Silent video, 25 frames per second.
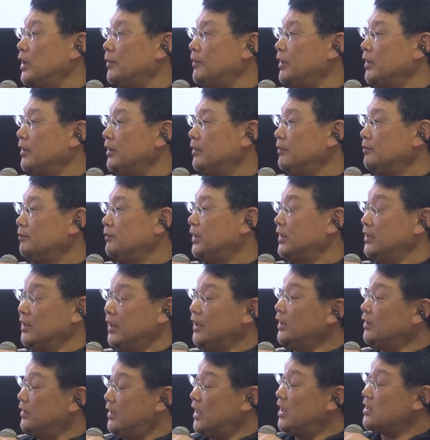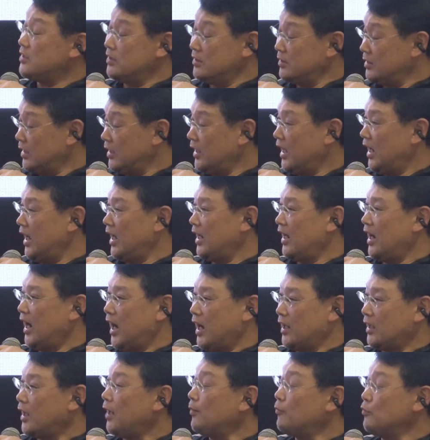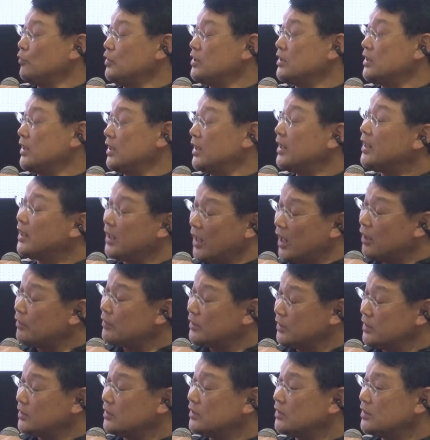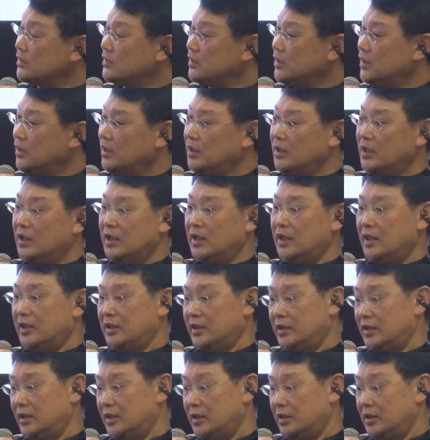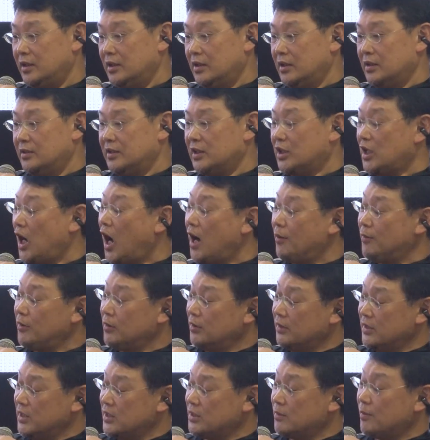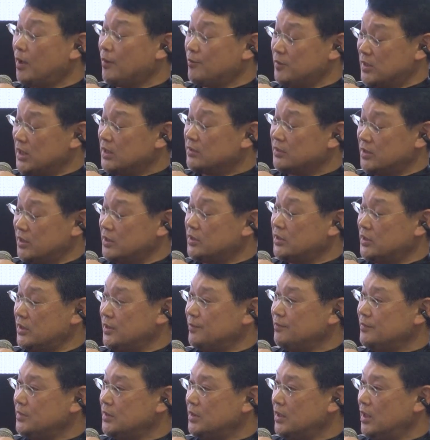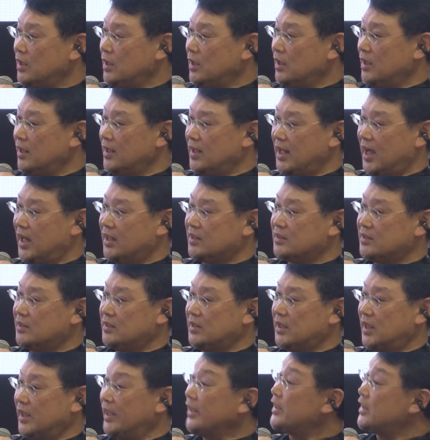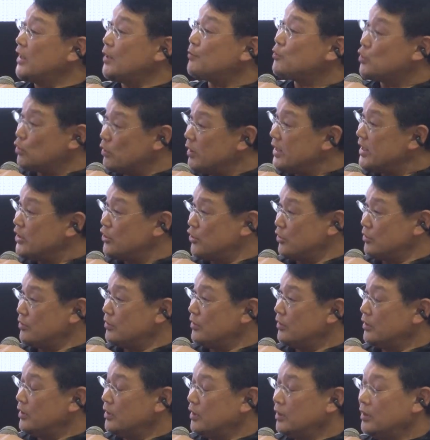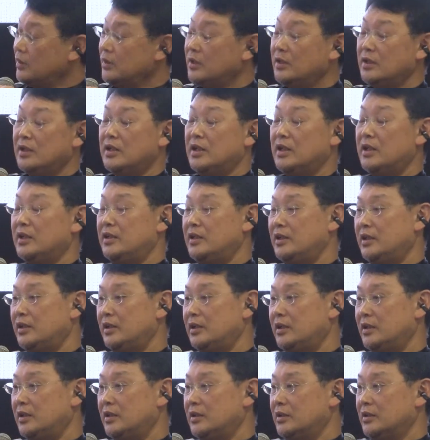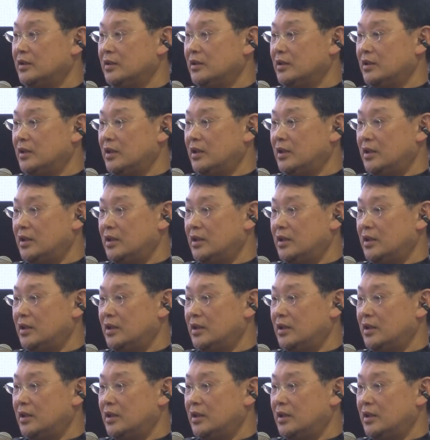programming, but it doesn't come with the inheritance. And the commonless object system lacks the encapsulation. And